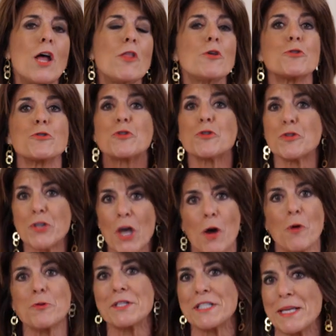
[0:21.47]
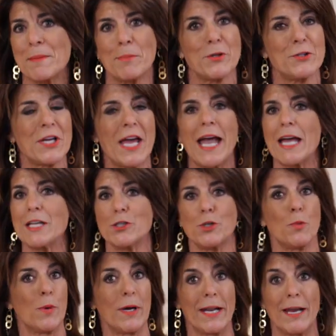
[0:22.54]
They're so simple to add
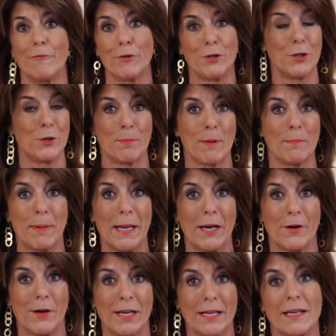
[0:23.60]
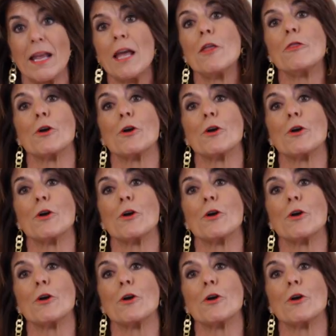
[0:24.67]
to whatever you're preparing.